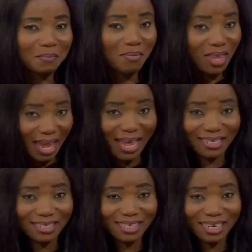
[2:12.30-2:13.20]

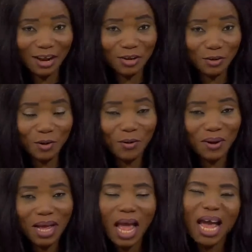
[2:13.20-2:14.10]
Yes, now I know
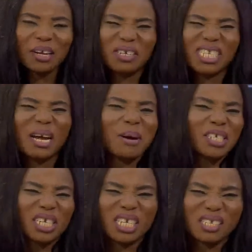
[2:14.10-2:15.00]
the time
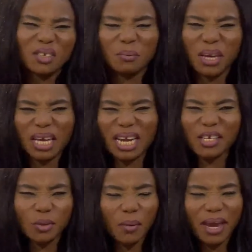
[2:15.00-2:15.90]
actually is too big, and
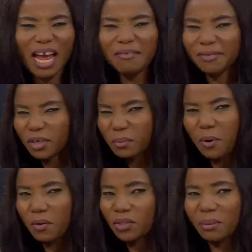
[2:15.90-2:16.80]
that's why we have Dr.
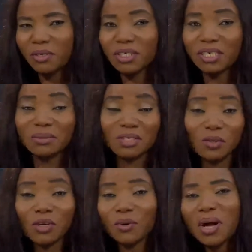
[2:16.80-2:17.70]
Paul Koshamiju in the
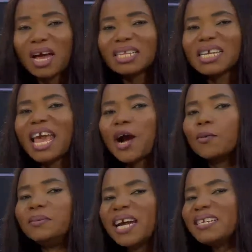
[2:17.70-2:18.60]
studio to
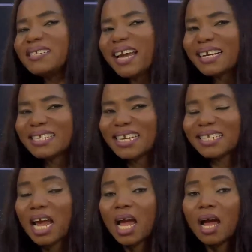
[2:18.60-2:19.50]
help dissect it.
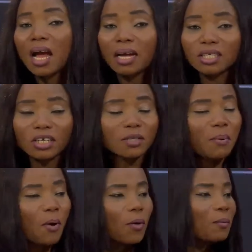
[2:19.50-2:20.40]
Dr.
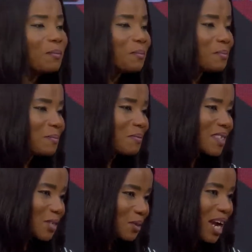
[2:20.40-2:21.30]
Paul,
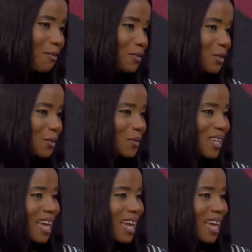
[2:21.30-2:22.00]
good afternoon.